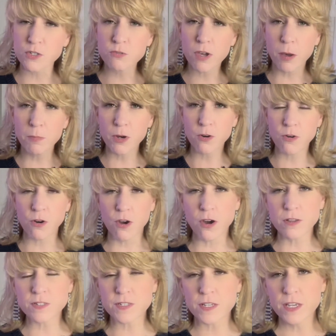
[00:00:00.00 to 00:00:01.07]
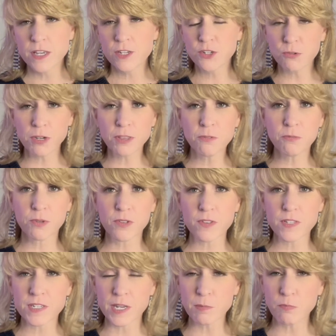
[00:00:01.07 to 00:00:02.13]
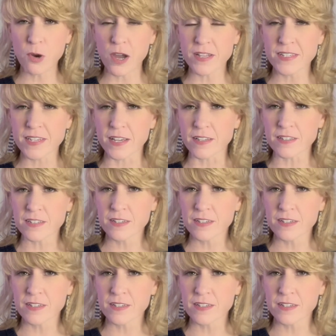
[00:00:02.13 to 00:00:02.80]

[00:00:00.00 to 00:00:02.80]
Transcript: come across during the real estate process.